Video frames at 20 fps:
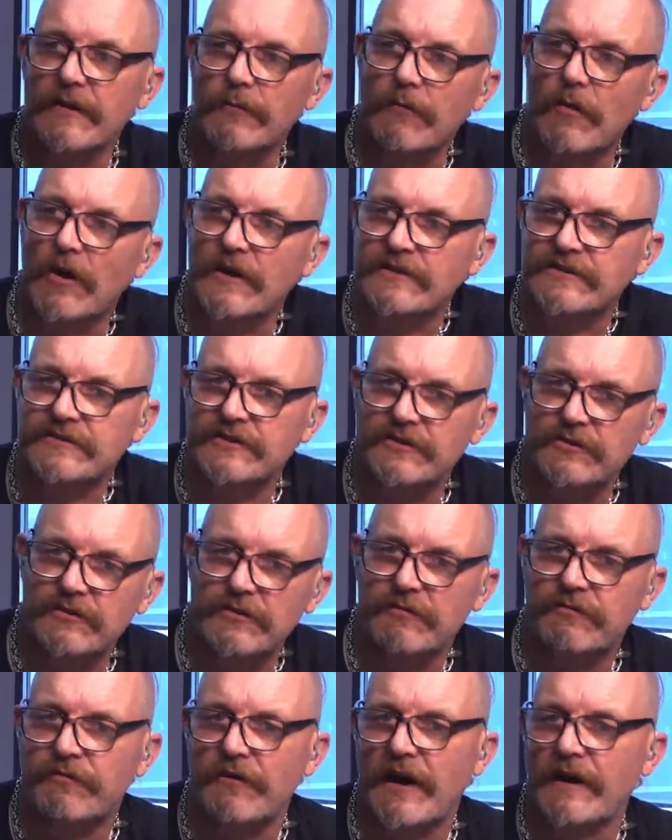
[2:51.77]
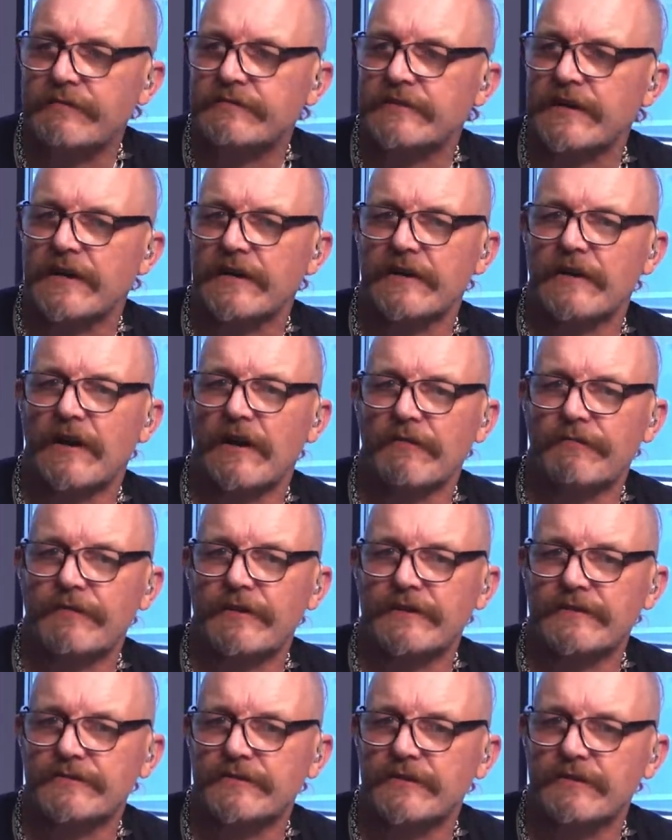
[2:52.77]
that he wants to do the 5-second
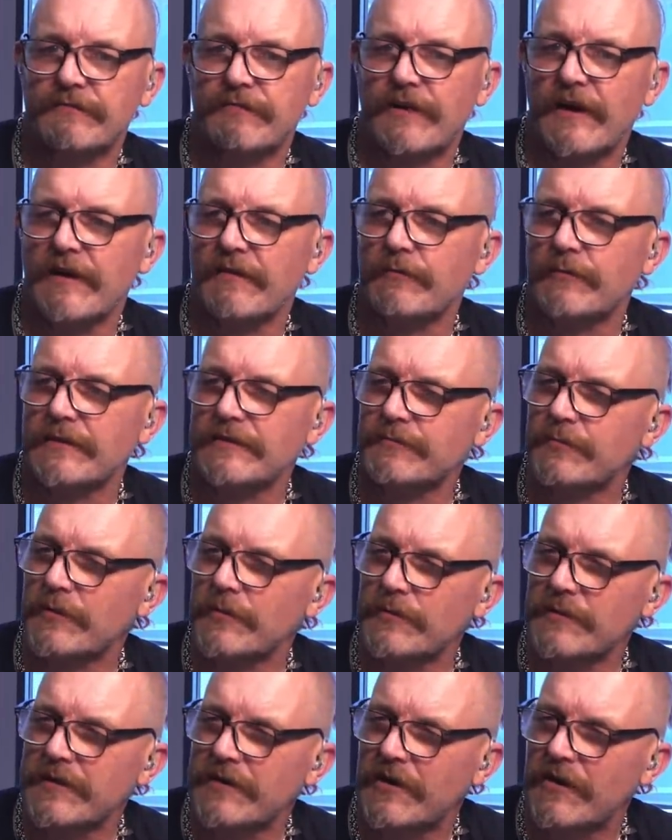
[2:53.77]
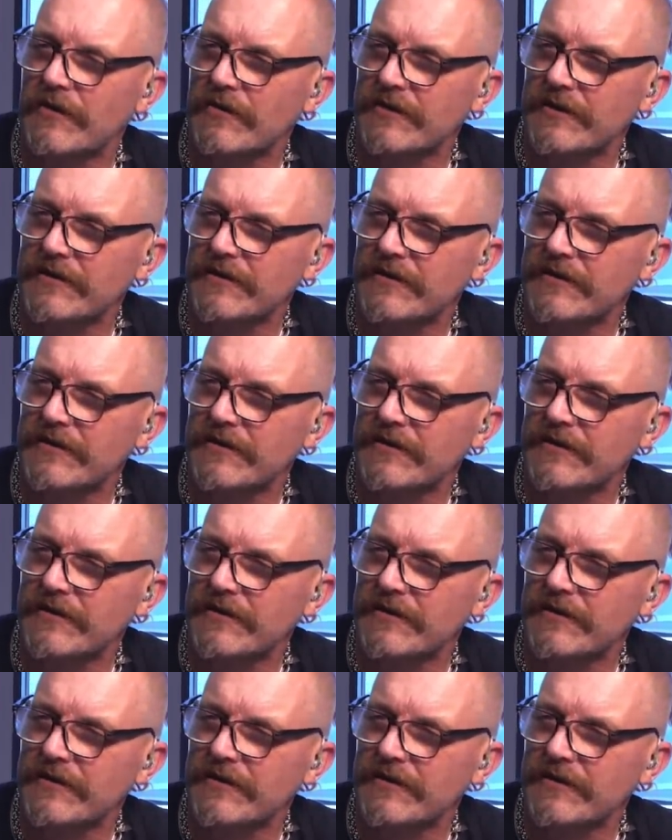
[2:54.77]
offense or the five? What do we call it?